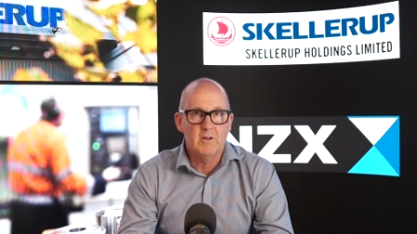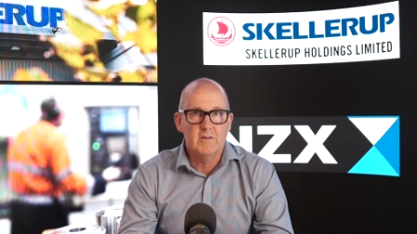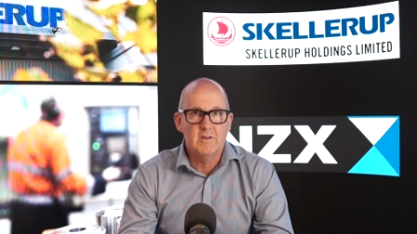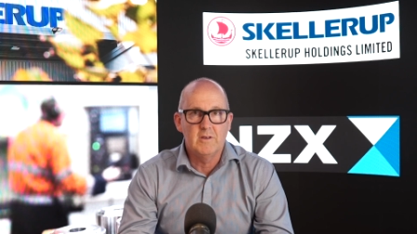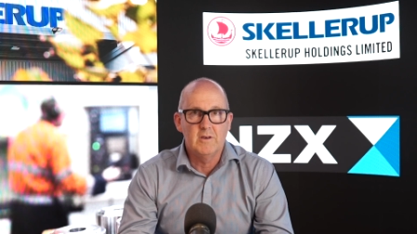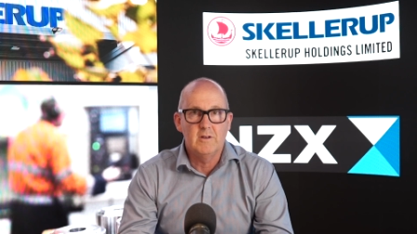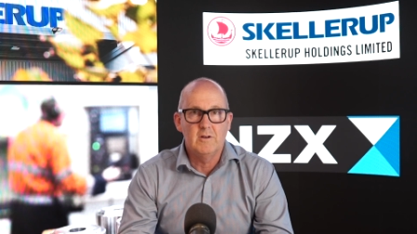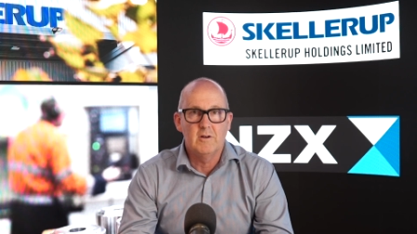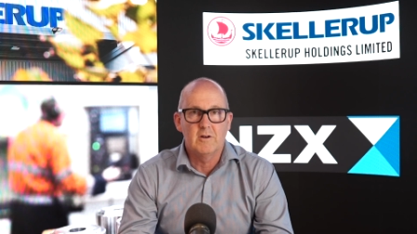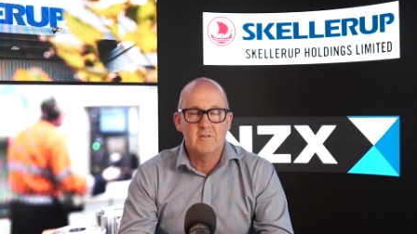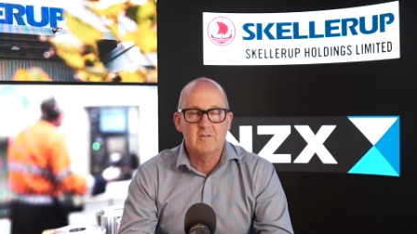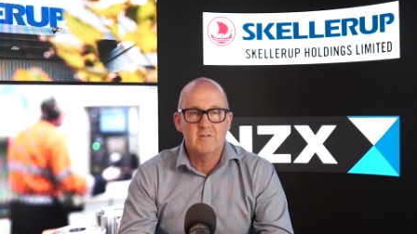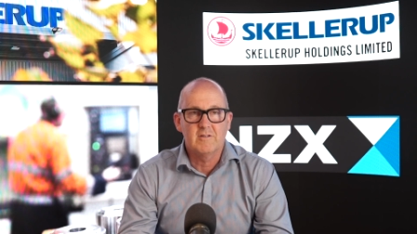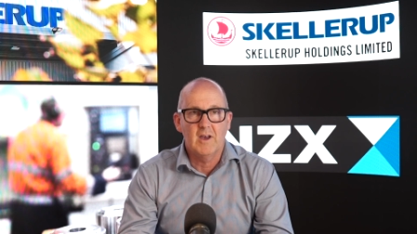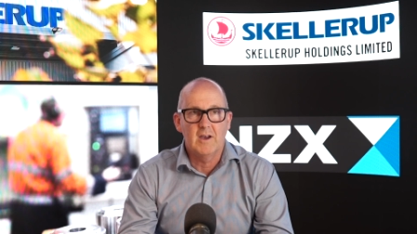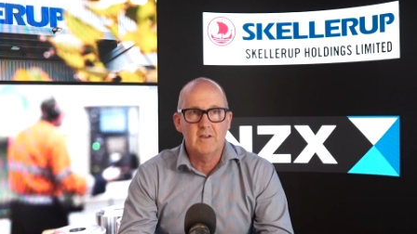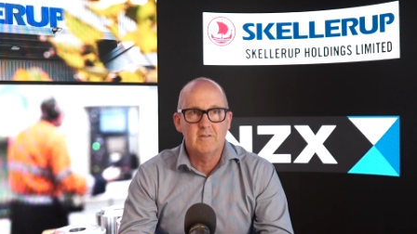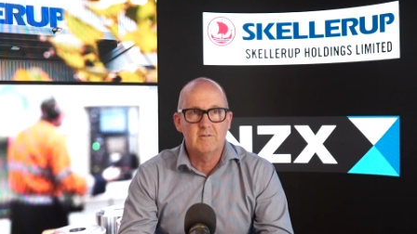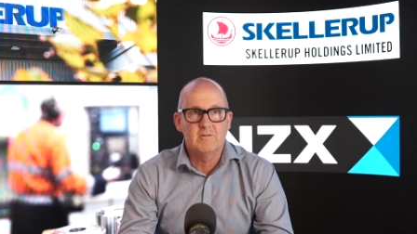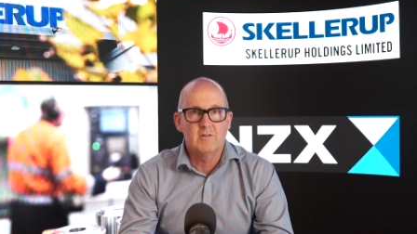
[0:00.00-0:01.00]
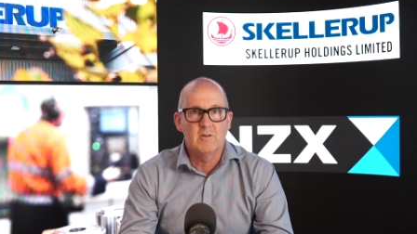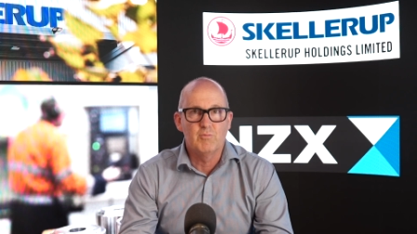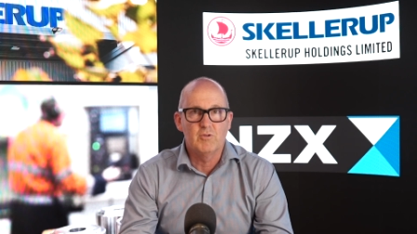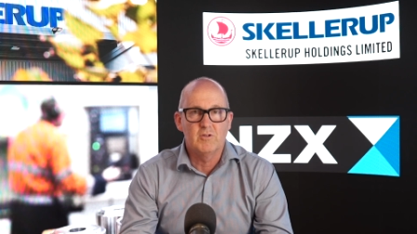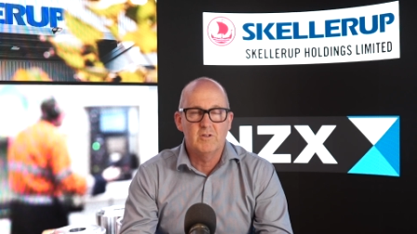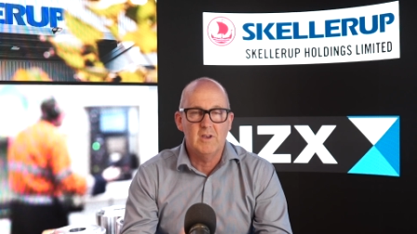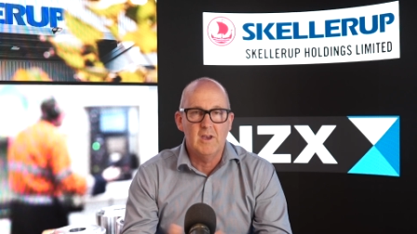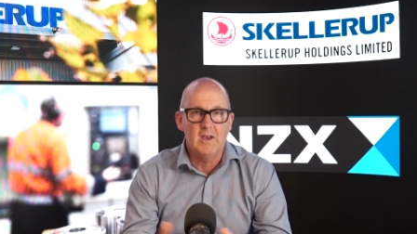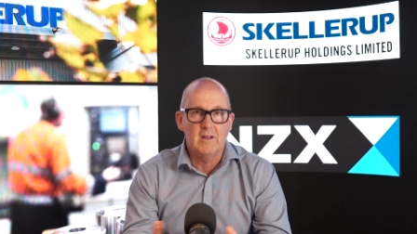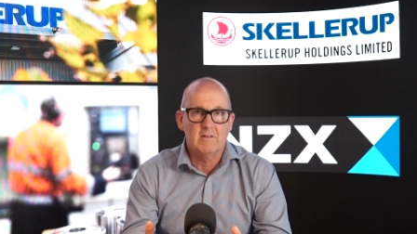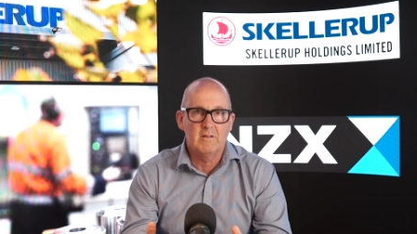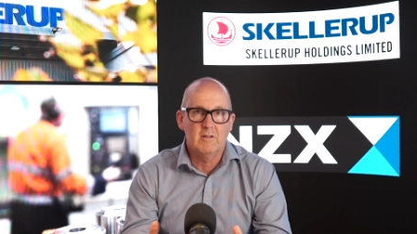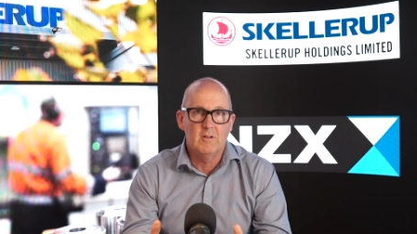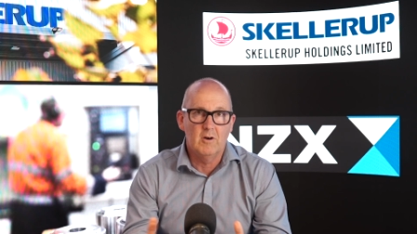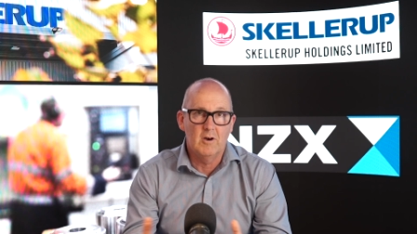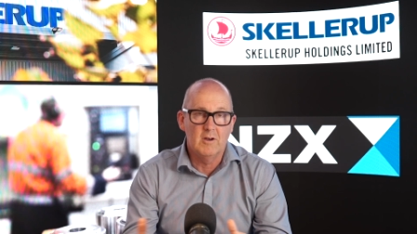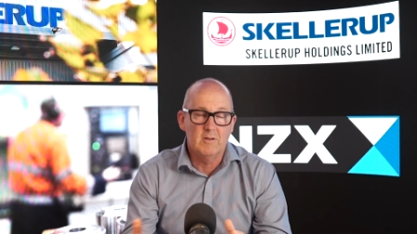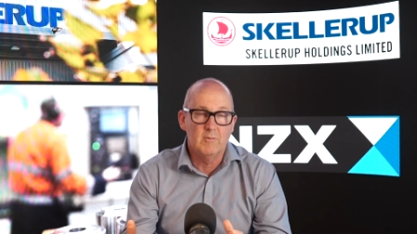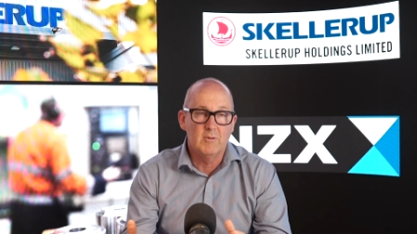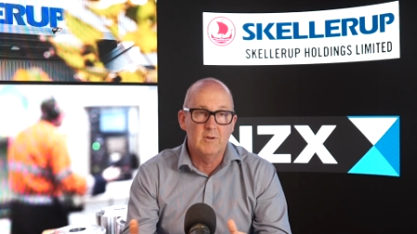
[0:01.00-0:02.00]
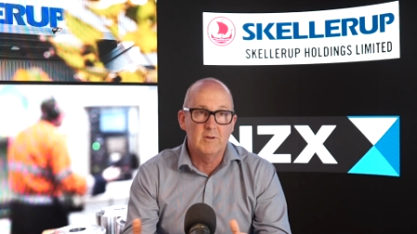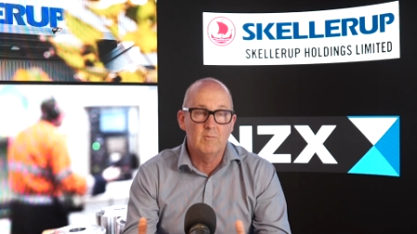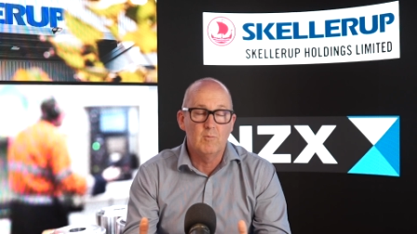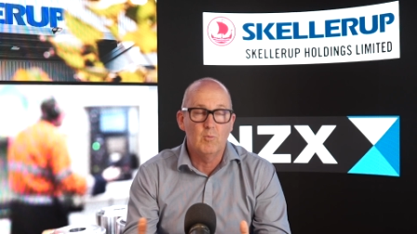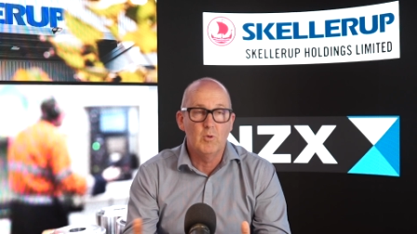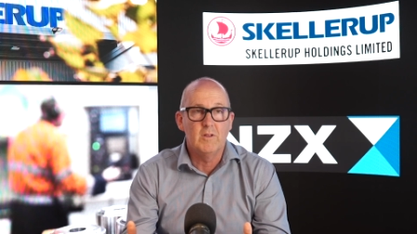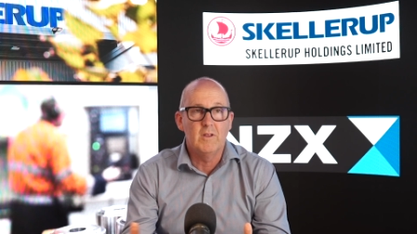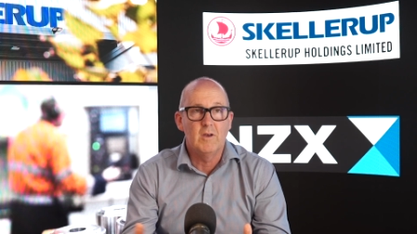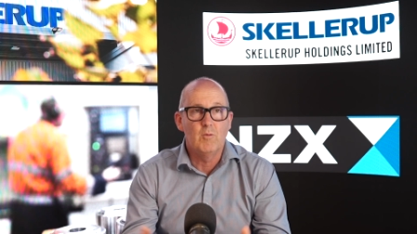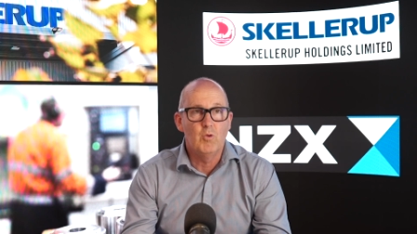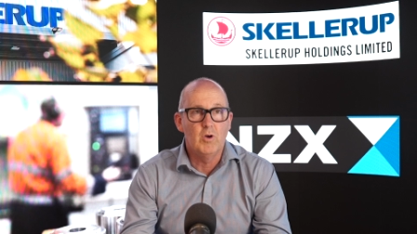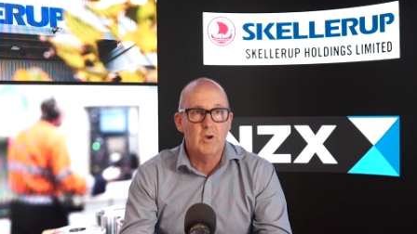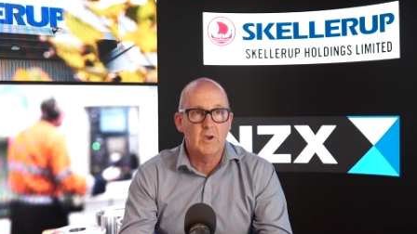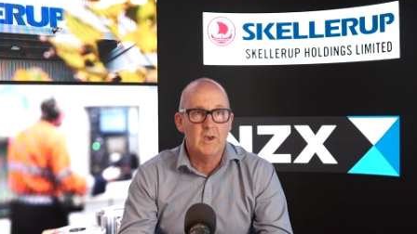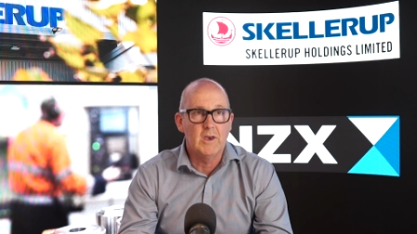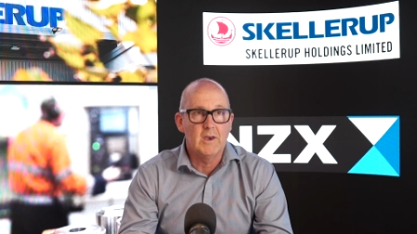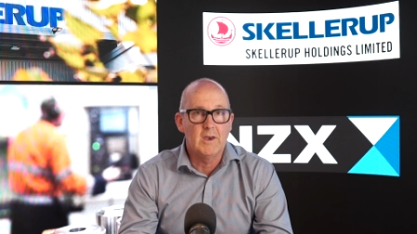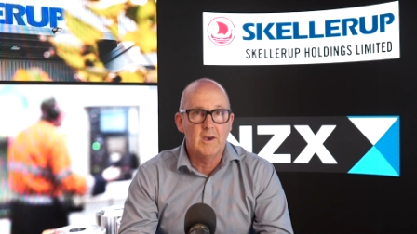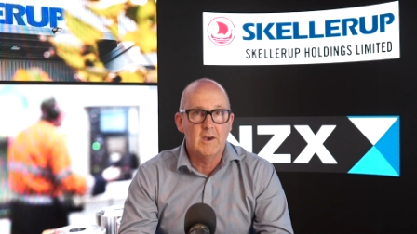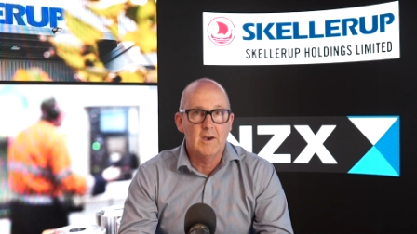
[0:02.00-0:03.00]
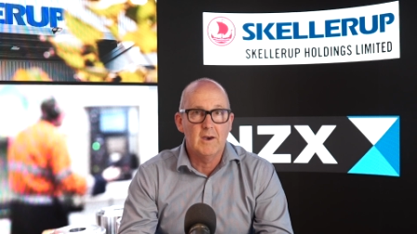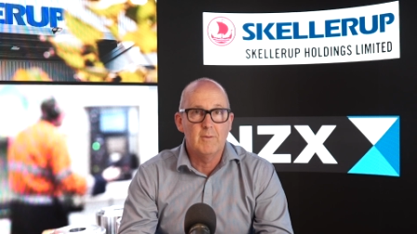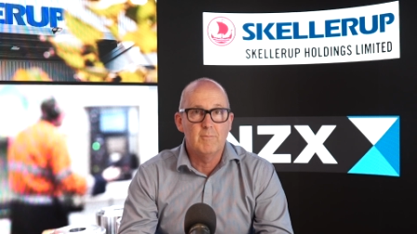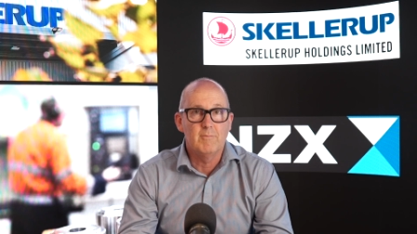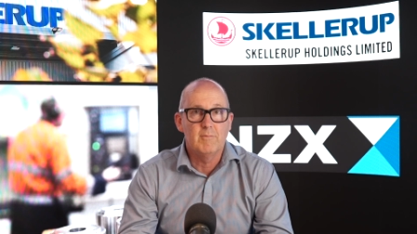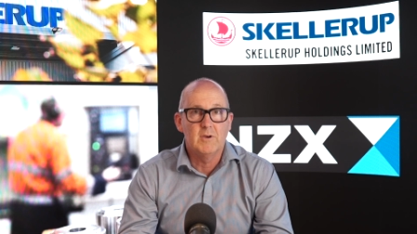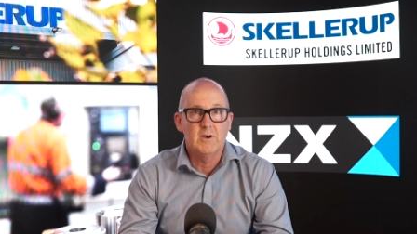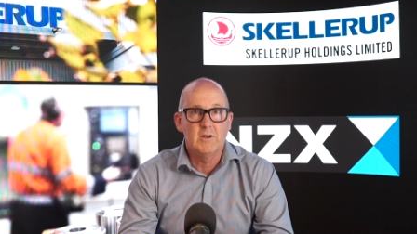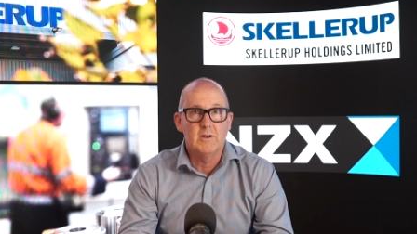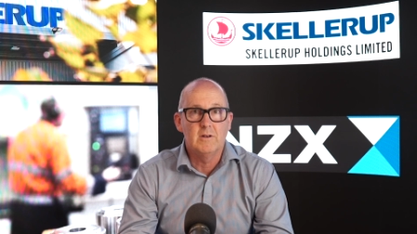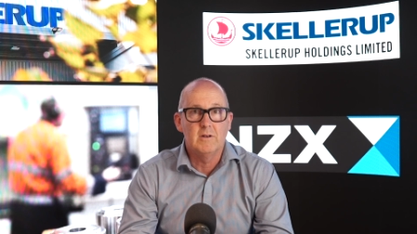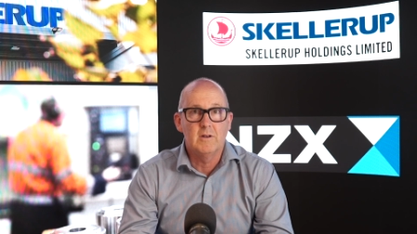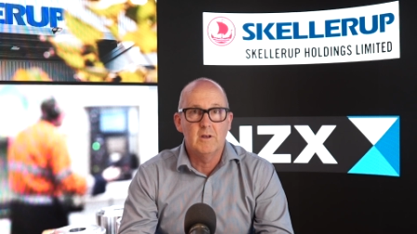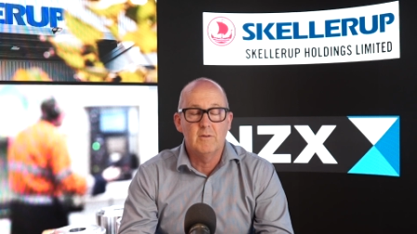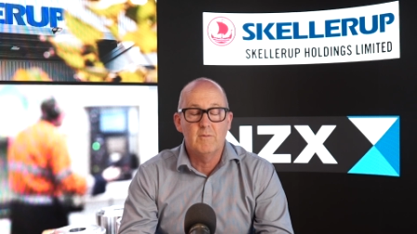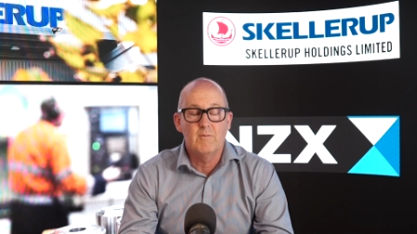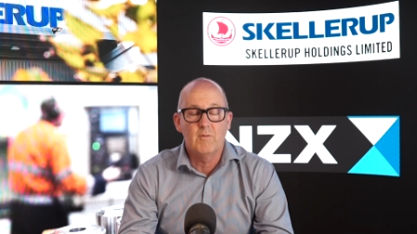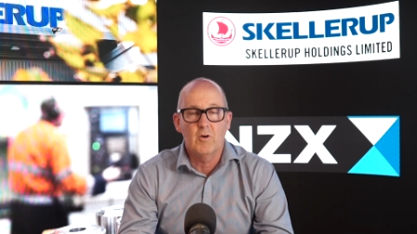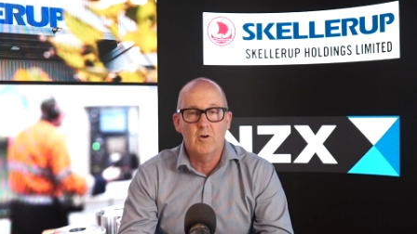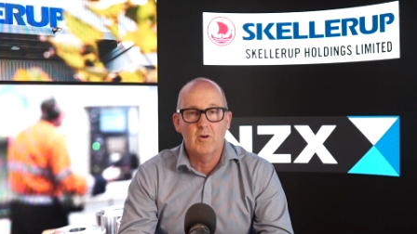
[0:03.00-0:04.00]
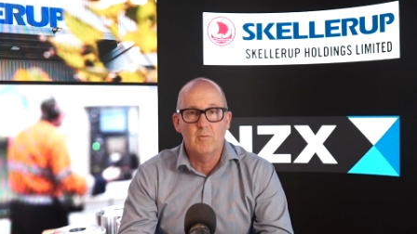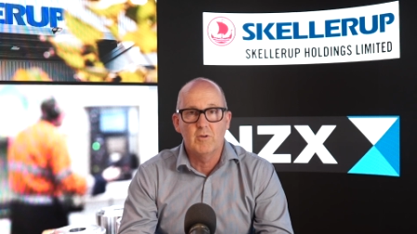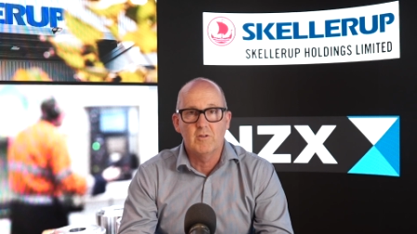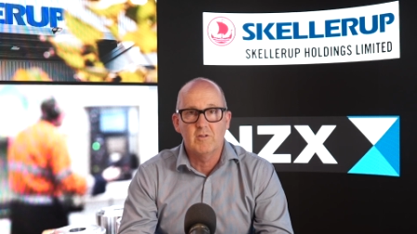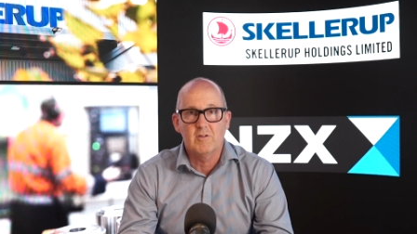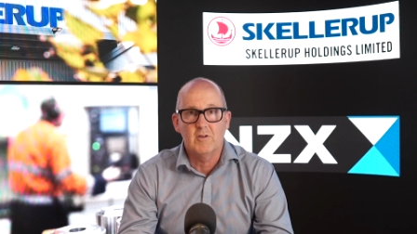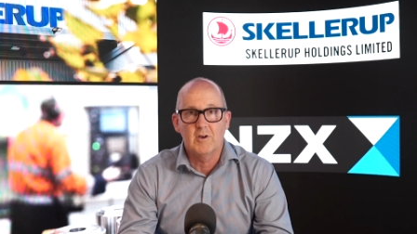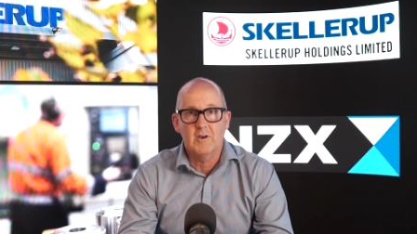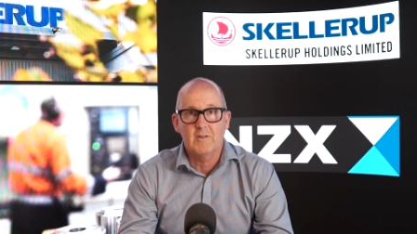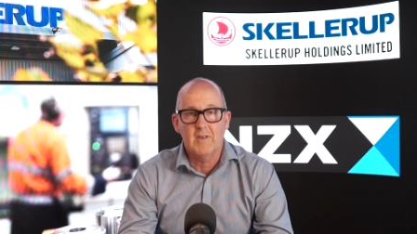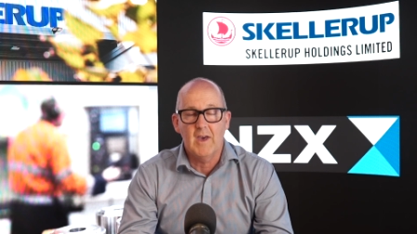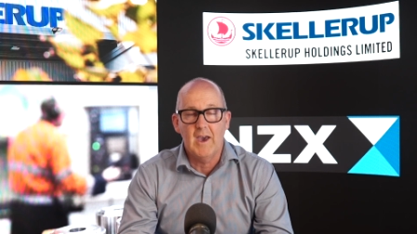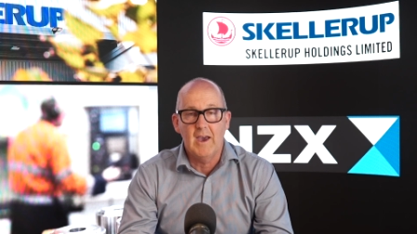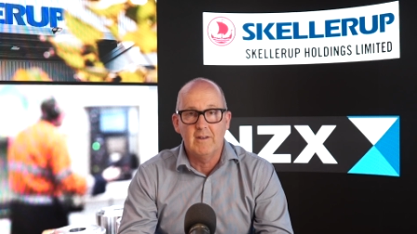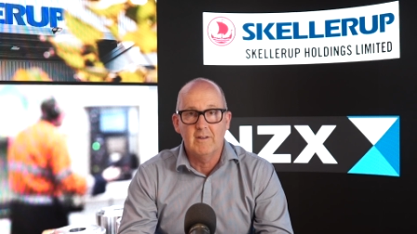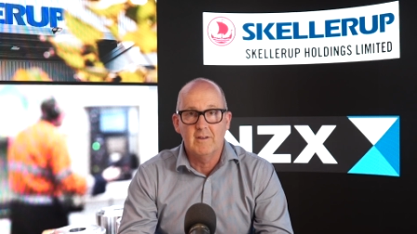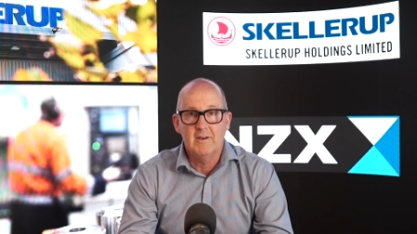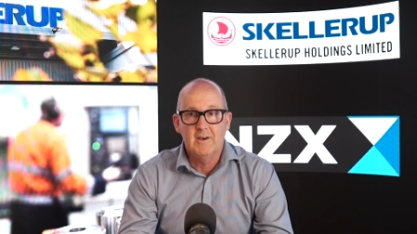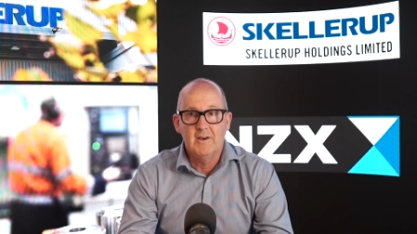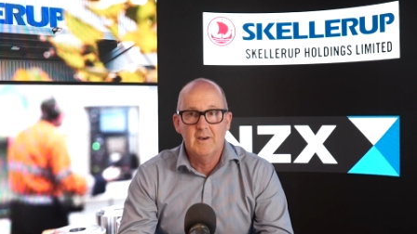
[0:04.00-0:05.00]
in the United States to protect linemen when they're working in environments like that.